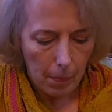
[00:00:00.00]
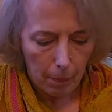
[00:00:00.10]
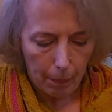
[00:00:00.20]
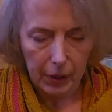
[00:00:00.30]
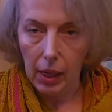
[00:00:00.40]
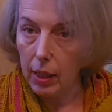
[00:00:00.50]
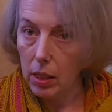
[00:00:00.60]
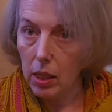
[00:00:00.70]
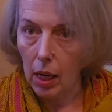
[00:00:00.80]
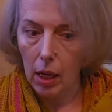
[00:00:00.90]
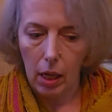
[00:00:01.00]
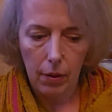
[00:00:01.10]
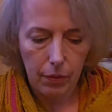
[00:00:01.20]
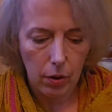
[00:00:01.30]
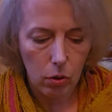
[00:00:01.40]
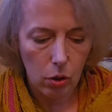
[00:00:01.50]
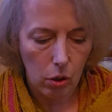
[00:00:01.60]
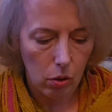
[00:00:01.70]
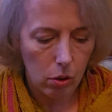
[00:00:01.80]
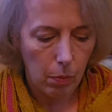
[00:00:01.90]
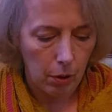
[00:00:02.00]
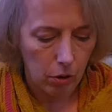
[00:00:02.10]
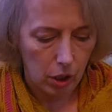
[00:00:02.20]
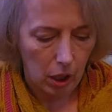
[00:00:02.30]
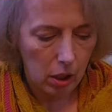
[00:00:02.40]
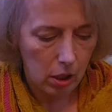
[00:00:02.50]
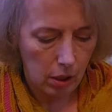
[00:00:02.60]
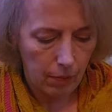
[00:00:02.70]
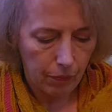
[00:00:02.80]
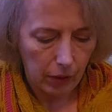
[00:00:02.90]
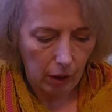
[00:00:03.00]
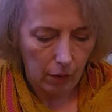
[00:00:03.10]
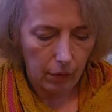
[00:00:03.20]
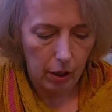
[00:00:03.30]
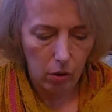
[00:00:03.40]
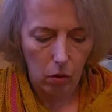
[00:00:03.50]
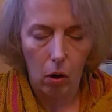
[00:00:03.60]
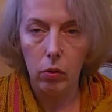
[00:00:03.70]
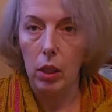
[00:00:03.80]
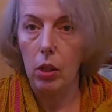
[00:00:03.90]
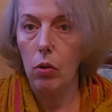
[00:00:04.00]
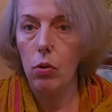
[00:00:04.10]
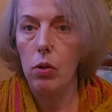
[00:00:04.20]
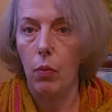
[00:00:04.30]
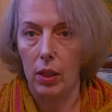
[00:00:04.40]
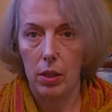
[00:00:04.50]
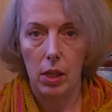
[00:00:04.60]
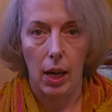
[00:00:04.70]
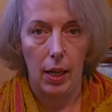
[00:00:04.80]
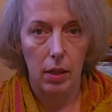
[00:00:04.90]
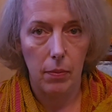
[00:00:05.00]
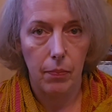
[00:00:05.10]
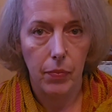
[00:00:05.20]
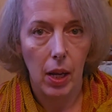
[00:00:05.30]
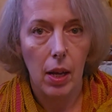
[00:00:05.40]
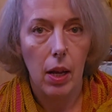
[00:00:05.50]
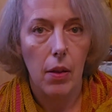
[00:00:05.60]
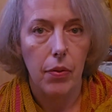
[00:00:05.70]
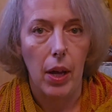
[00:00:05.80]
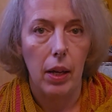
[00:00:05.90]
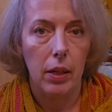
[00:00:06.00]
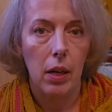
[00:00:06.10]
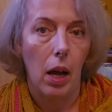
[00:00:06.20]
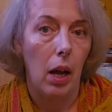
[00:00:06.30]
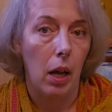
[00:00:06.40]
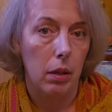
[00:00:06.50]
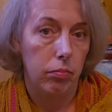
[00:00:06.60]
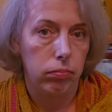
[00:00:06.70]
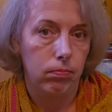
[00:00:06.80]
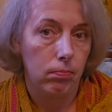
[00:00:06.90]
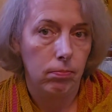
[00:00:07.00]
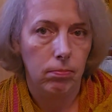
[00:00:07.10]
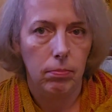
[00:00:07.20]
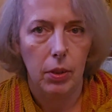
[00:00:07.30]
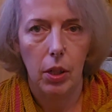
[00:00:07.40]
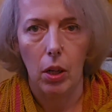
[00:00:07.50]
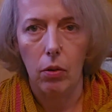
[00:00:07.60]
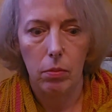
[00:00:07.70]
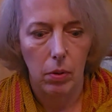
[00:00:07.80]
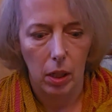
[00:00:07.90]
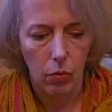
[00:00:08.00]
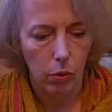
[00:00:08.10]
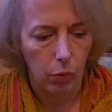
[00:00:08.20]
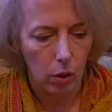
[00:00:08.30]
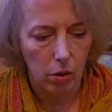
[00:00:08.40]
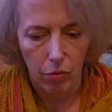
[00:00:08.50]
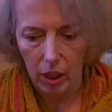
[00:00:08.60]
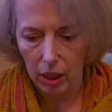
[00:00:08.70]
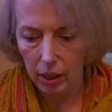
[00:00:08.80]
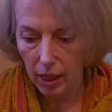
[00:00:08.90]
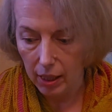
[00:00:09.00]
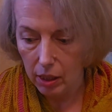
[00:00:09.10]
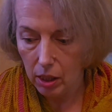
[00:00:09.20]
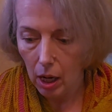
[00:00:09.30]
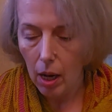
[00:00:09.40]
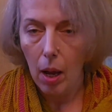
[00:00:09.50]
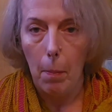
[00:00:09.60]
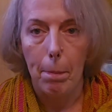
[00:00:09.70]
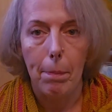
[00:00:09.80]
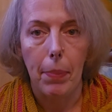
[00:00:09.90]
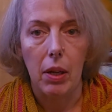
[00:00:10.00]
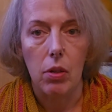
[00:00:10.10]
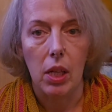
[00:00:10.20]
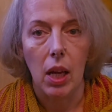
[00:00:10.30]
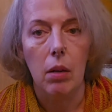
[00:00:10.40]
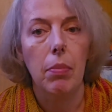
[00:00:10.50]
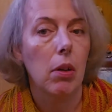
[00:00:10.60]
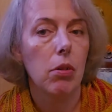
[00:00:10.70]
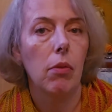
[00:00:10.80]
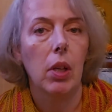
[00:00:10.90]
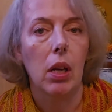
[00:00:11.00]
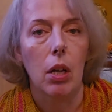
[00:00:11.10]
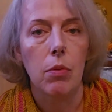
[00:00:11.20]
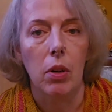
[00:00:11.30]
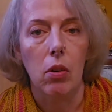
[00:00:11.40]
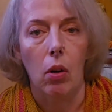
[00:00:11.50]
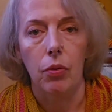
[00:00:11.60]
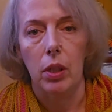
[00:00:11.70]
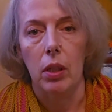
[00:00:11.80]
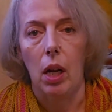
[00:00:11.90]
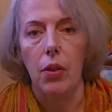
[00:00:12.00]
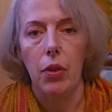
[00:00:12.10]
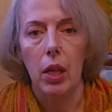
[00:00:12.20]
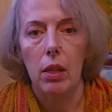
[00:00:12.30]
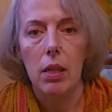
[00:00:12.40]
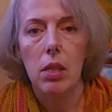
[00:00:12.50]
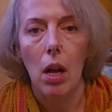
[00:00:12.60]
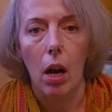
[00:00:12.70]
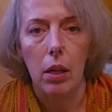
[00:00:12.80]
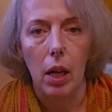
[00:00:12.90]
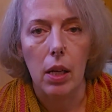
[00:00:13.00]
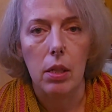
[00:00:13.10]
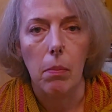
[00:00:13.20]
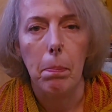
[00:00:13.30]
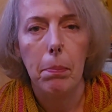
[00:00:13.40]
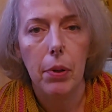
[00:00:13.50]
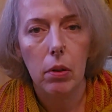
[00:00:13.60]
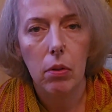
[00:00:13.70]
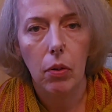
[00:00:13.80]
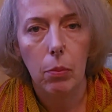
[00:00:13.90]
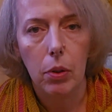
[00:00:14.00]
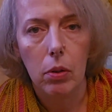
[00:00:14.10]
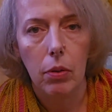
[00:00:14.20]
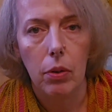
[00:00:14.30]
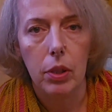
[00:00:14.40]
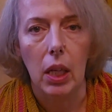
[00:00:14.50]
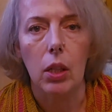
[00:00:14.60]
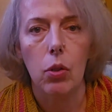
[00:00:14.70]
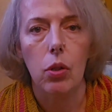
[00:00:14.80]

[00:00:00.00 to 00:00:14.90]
But like I say, if you choose projects where you only use 1 skein, then you know, it would work really nice. Because again, because of the cashmere content, I think this yarn is a beautiful thing to